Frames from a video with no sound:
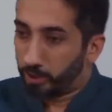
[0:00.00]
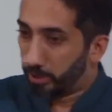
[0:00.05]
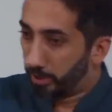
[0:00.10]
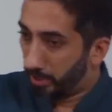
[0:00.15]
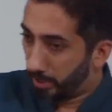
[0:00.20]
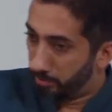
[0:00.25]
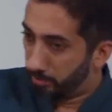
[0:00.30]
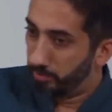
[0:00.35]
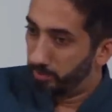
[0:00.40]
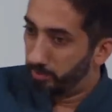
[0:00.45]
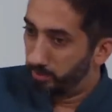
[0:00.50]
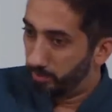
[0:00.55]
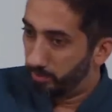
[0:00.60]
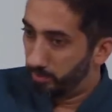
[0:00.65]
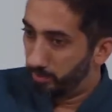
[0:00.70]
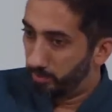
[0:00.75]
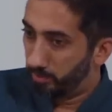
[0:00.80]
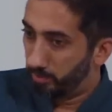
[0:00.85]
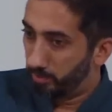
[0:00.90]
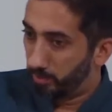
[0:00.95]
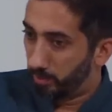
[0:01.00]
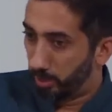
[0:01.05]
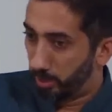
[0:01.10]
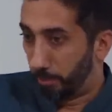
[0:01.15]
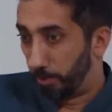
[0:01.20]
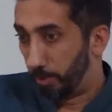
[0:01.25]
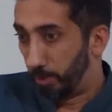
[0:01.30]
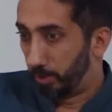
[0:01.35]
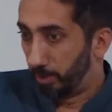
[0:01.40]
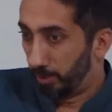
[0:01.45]
to them, and
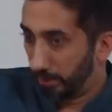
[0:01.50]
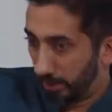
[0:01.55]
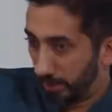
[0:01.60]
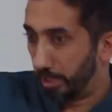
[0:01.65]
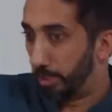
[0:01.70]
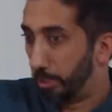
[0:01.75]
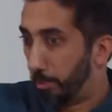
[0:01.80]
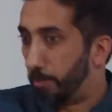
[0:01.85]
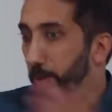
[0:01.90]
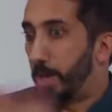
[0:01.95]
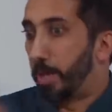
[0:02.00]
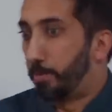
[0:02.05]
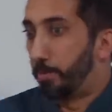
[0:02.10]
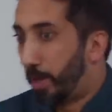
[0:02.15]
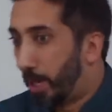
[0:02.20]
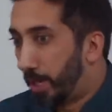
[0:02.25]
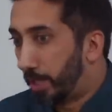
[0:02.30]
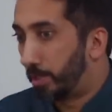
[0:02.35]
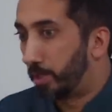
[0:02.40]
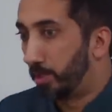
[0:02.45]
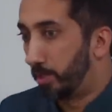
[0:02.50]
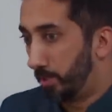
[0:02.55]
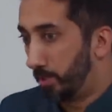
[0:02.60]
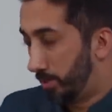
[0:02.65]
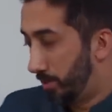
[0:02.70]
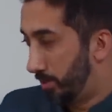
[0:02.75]
apparently they did bad back.